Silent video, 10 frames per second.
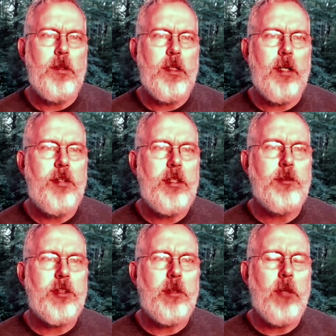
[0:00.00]
I think he
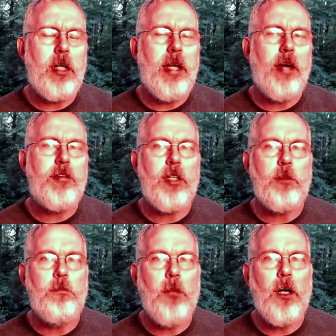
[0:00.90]
was a, a Catholic
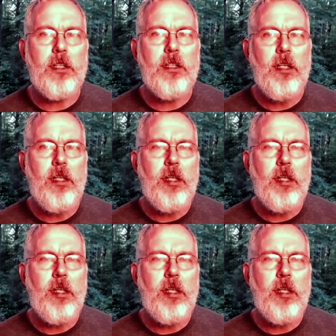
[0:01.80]
monk.